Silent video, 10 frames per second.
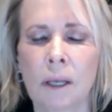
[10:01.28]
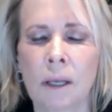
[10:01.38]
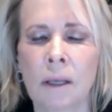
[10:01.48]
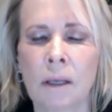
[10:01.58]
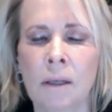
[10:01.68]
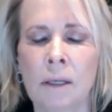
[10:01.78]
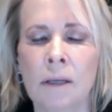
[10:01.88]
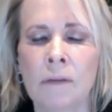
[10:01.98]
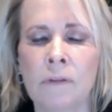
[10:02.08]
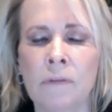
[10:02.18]
And
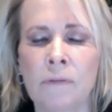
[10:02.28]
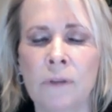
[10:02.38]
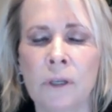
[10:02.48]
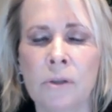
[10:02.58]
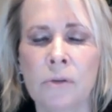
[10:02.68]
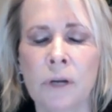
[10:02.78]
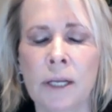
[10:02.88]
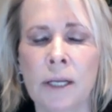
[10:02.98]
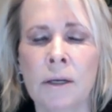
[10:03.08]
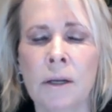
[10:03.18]
if it feels
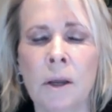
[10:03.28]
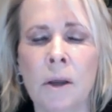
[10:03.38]
right, and